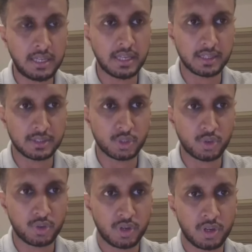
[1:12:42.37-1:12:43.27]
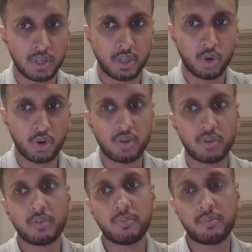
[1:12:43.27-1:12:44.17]
D L. So your
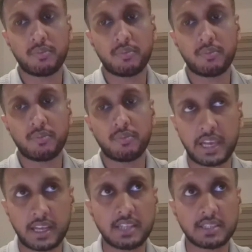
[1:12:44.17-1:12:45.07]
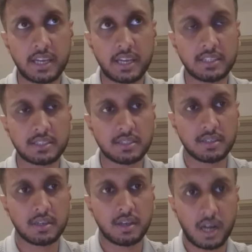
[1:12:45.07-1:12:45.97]
triglycerides
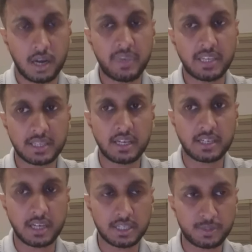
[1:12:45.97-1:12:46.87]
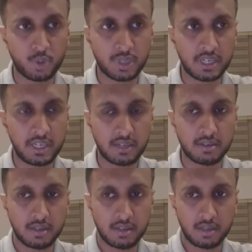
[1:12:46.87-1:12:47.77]
are basically transported
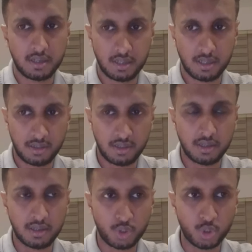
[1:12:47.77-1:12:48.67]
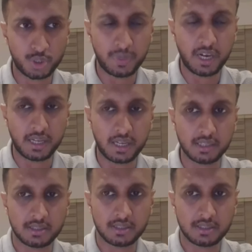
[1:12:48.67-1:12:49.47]
in uh, those particles.